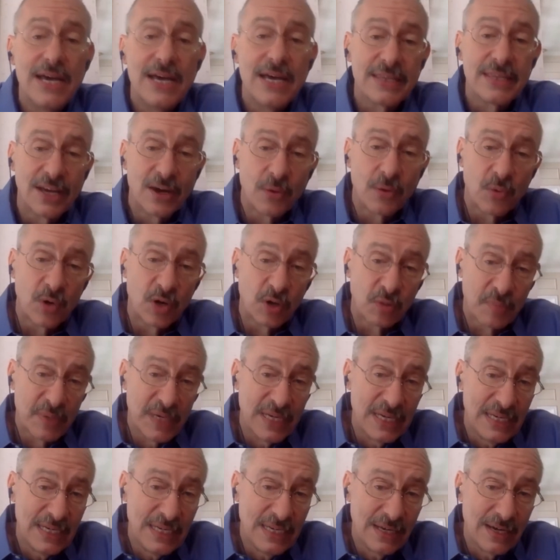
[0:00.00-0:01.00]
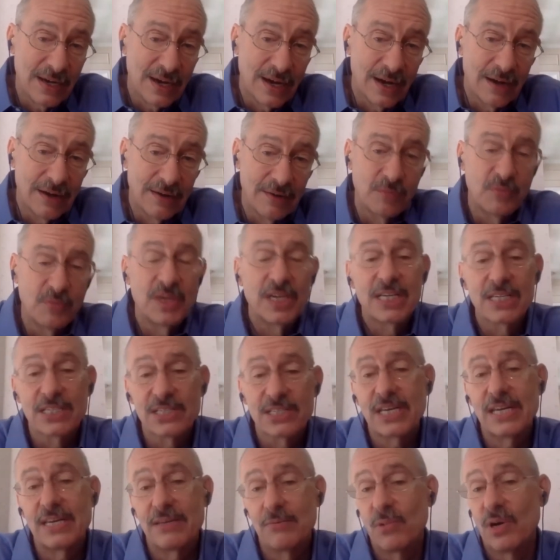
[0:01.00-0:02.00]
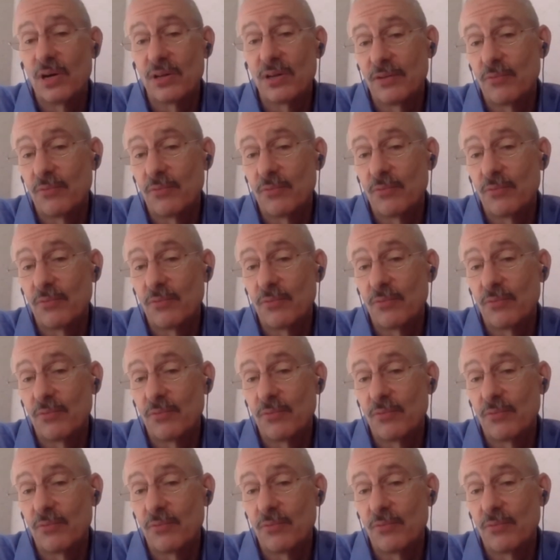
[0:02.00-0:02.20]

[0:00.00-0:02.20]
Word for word: There will be, uh, we can say, well, the